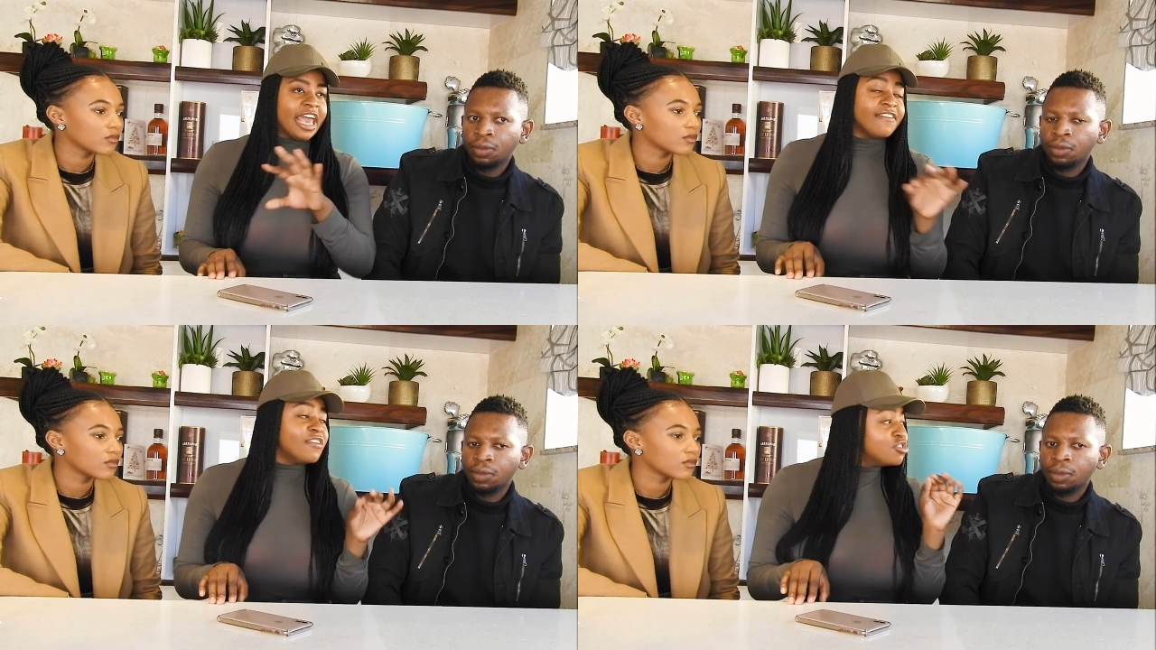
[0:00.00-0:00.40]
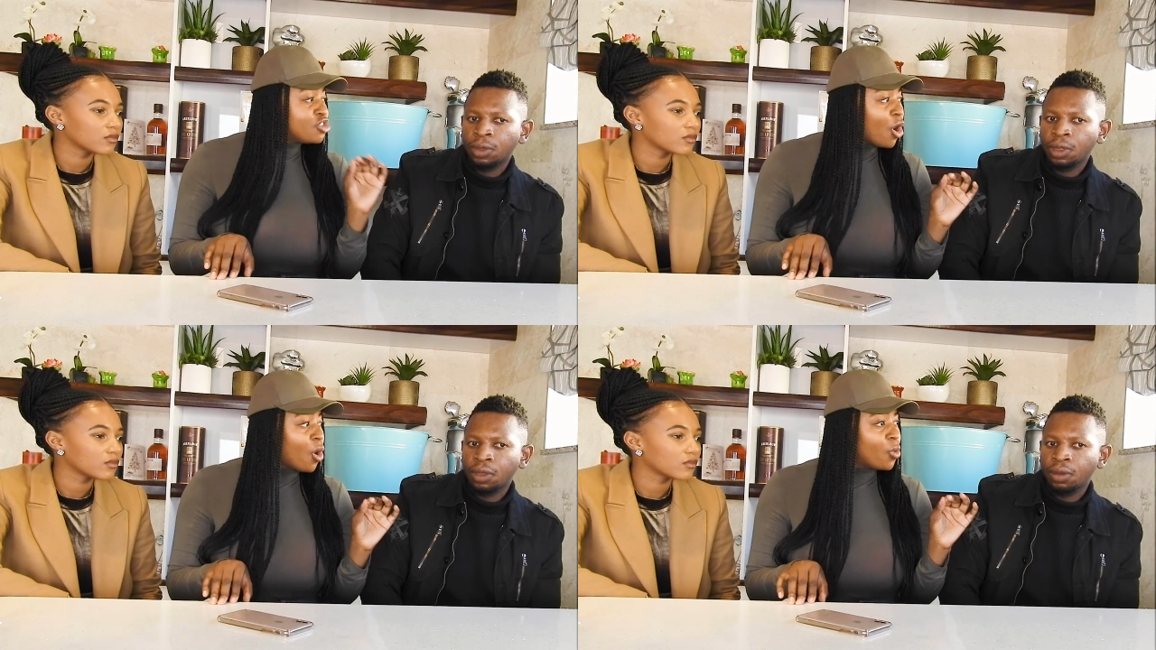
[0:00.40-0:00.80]

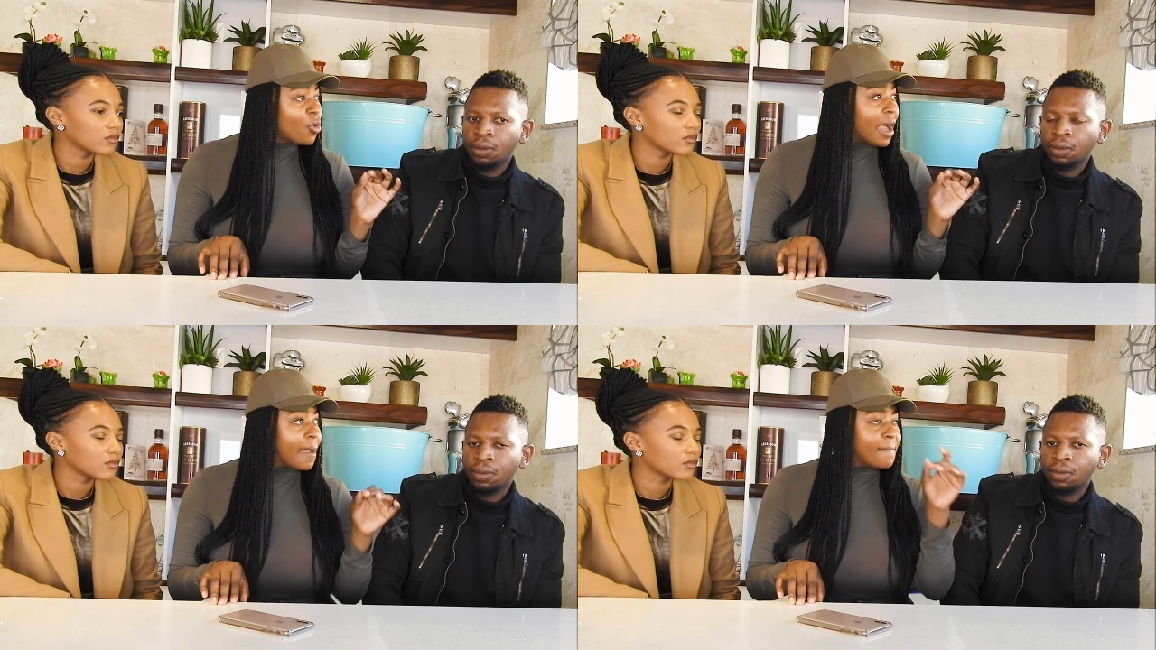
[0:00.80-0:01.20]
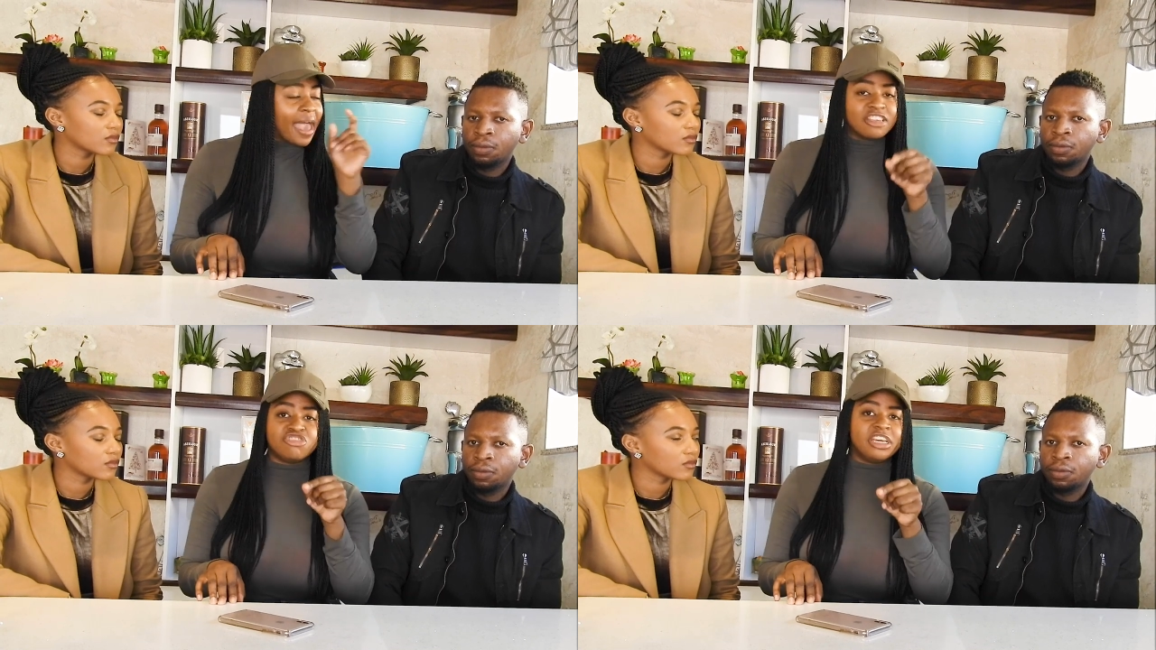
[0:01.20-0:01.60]
Speaker 1: Even though a
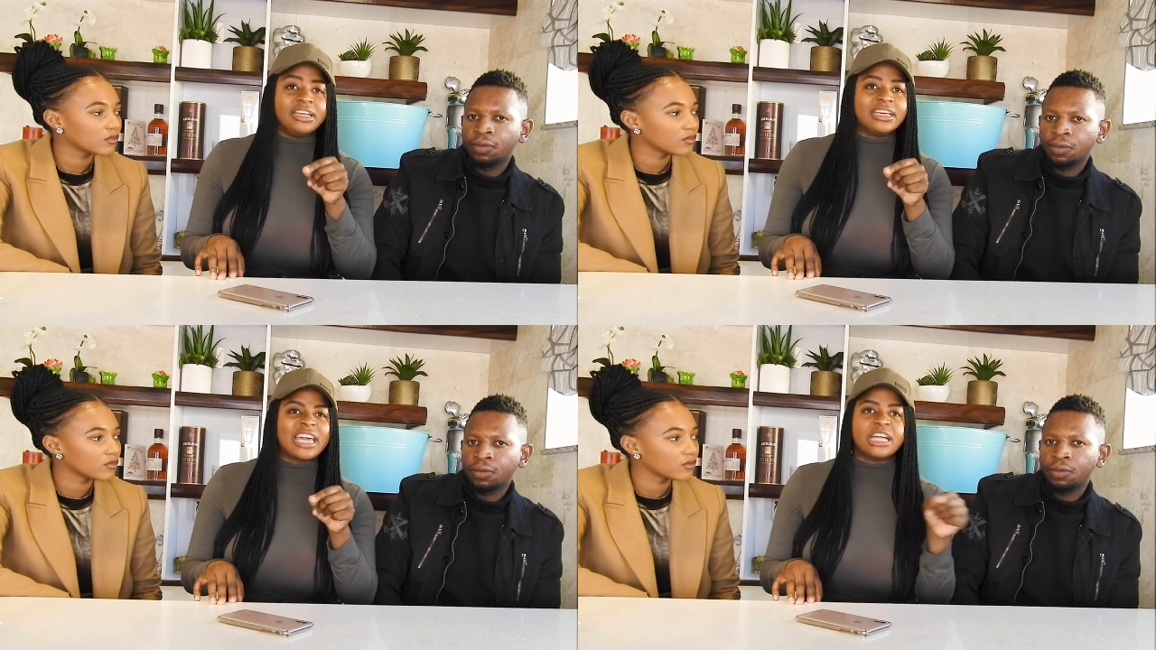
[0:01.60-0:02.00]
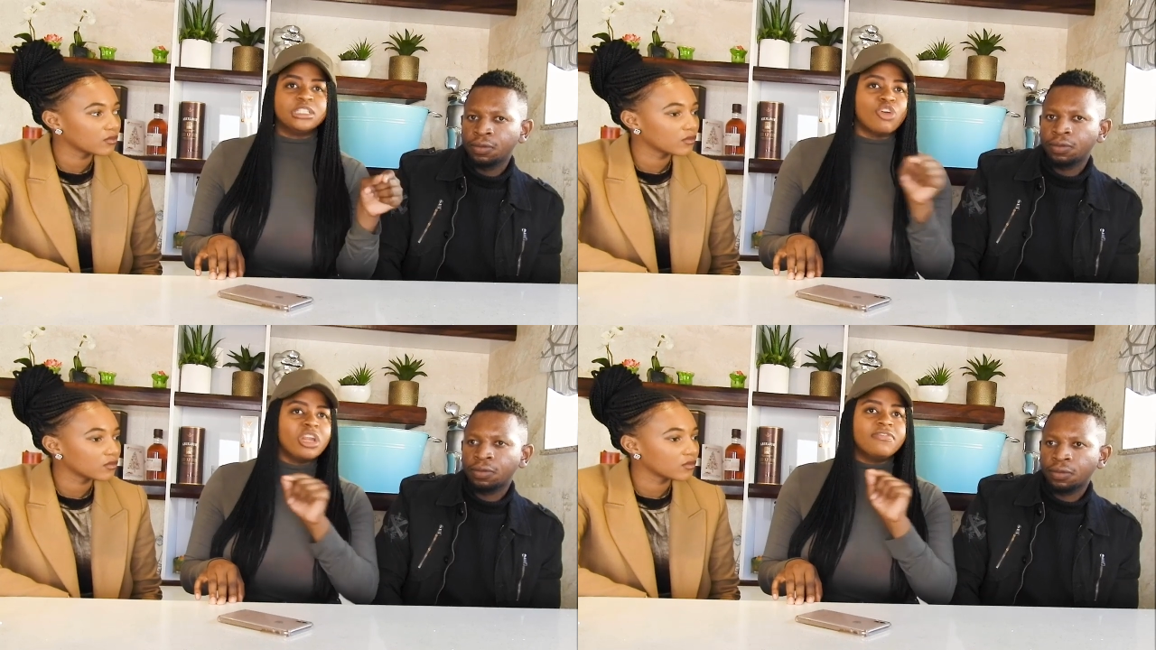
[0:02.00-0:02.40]
man cheating
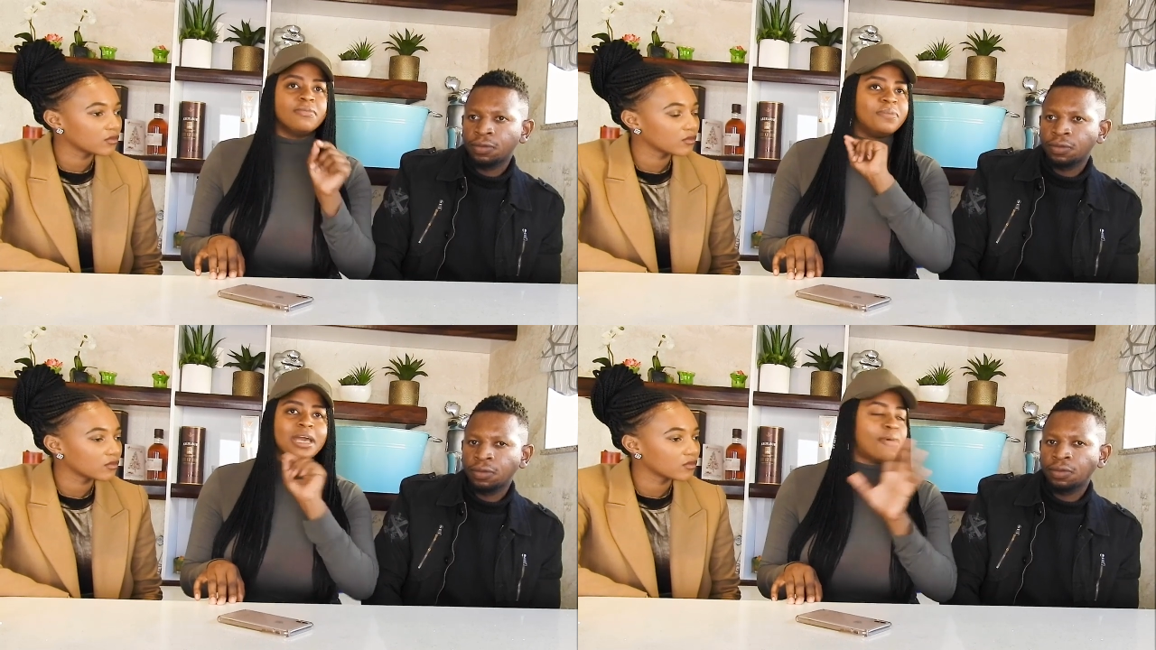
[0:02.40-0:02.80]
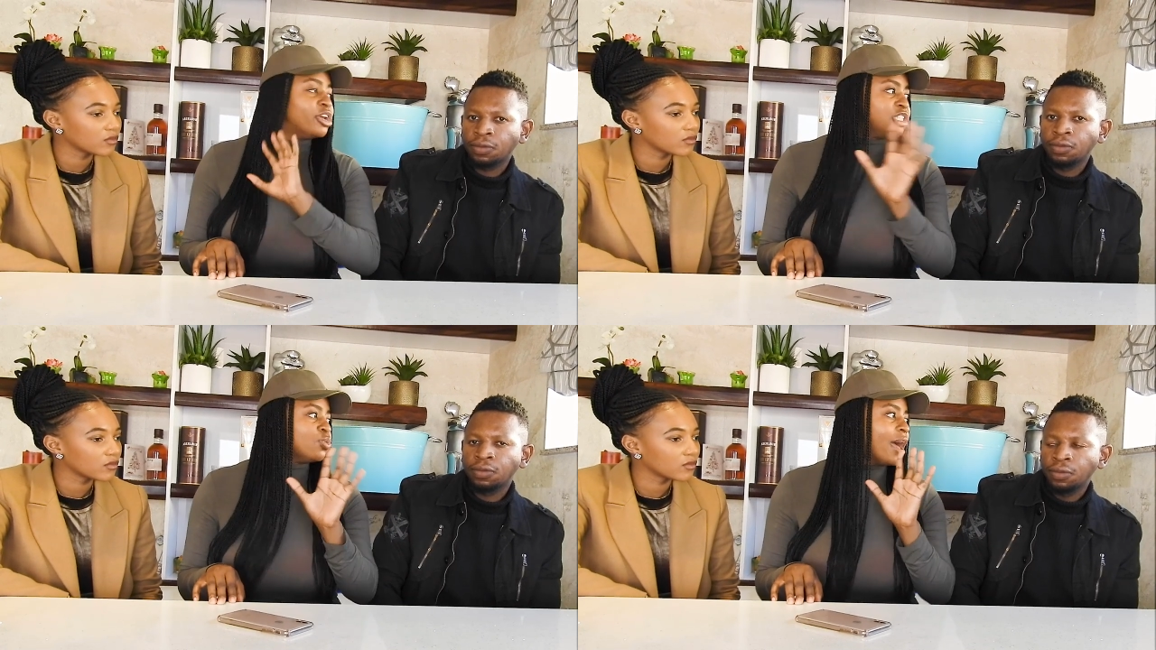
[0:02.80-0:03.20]
cannot even be
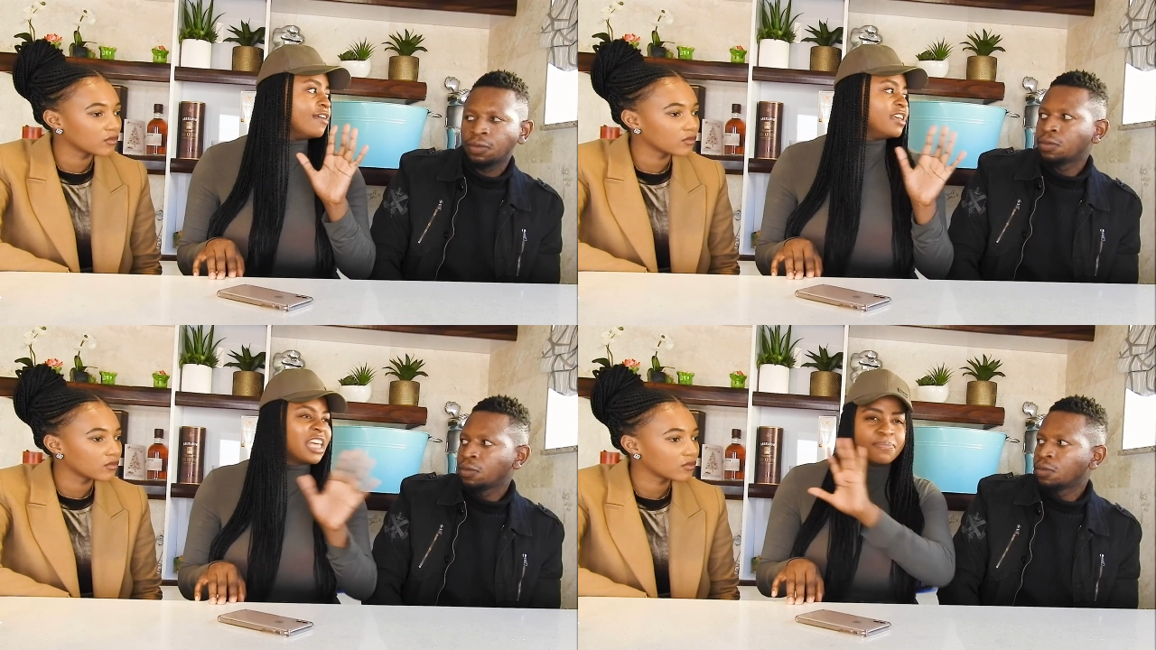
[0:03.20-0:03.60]
about his wife.